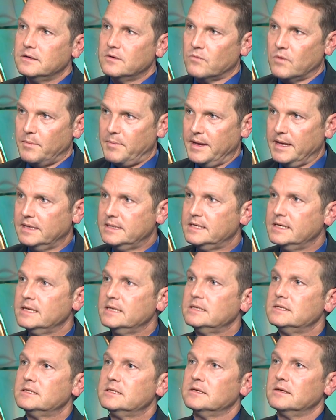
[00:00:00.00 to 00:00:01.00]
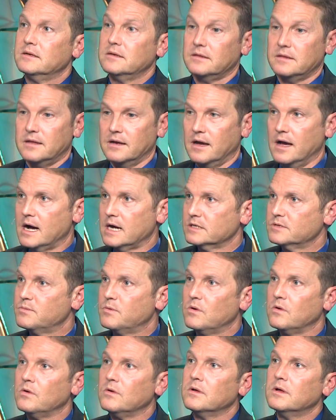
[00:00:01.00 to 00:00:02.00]
Repentance, judgment. The
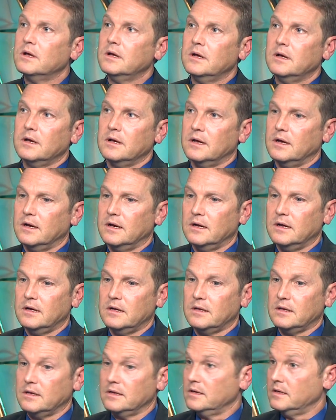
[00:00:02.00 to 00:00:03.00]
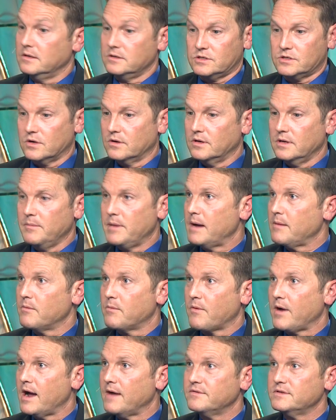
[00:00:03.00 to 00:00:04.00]
gospel, uh, certainly Bible
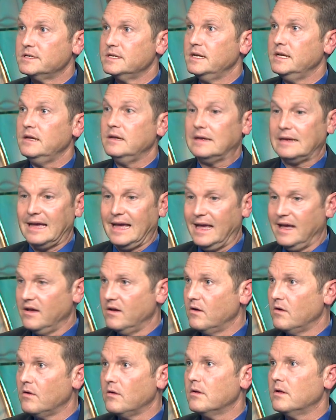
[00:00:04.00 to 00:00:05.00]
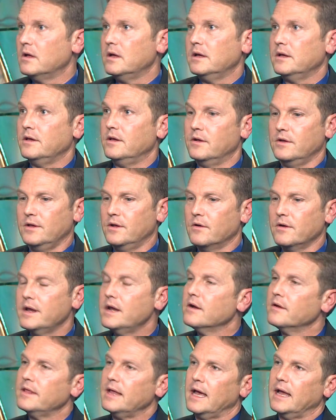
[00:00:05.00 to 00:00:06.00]
prophecy, hell. You, you don't
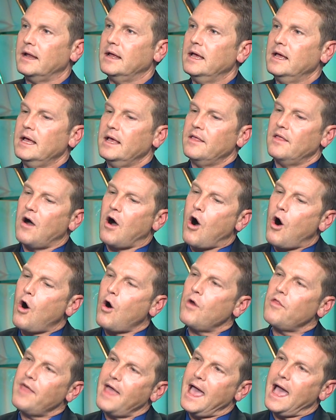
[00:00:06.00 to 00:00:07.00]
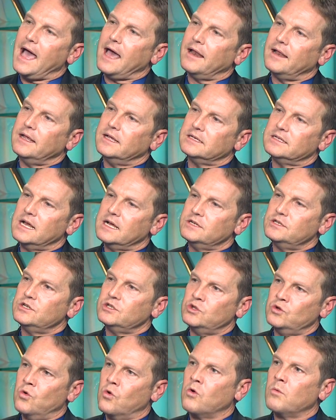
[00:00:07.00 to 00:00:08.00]
hear that. Yeah. All that is not
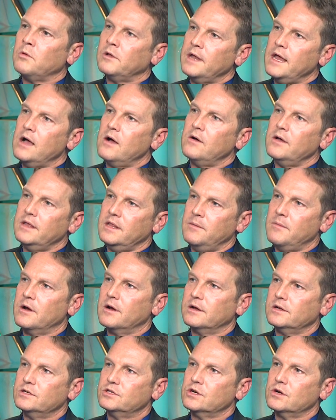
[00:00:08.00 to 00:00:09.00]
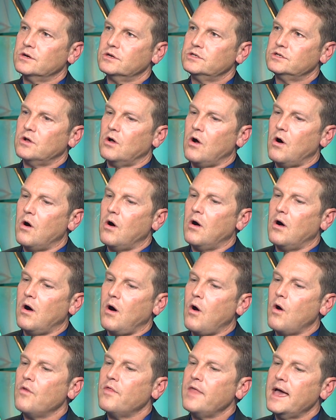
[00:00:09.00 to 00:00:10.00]
just normal now in the American church.
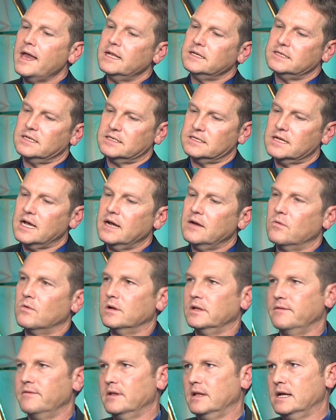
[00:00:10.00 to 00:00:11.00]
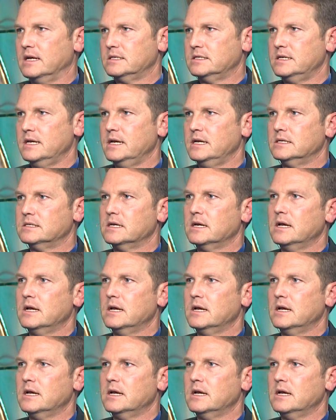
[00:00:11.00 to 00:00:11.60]
All that is a sign we're living the last days.